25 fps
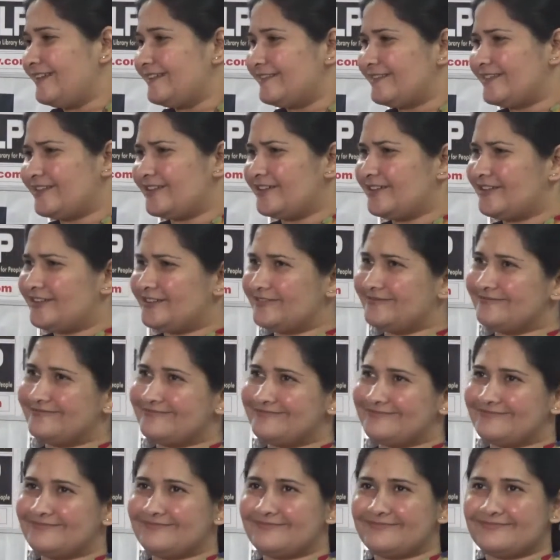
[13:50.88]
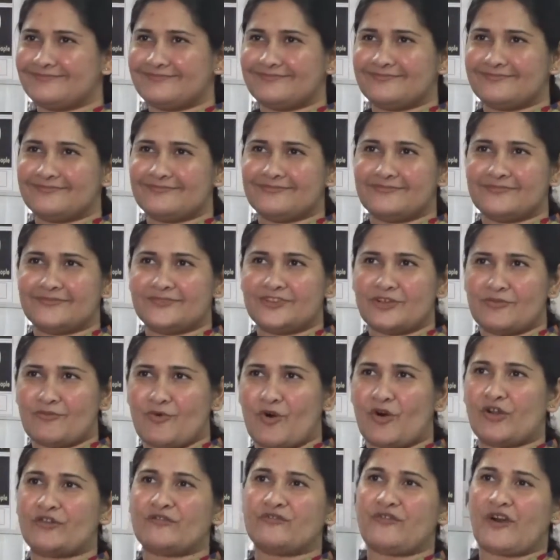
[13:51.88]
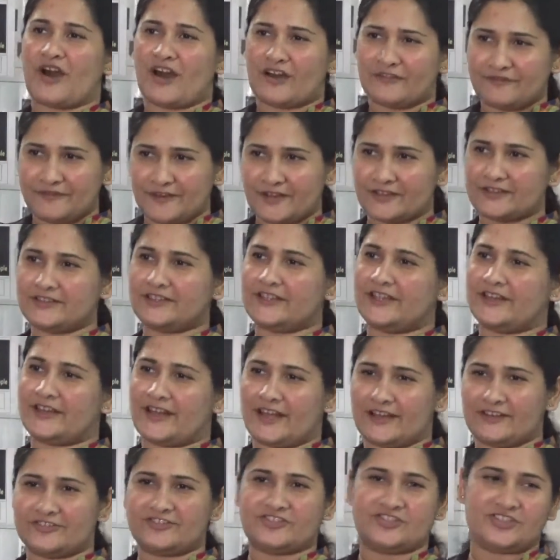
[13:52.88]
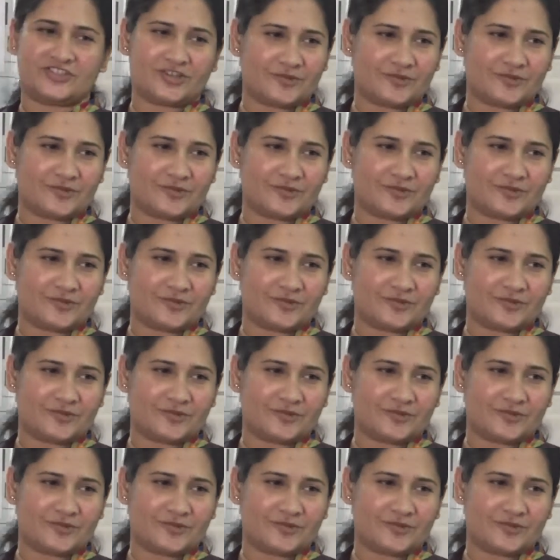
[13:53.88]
The more far-flung the analogy,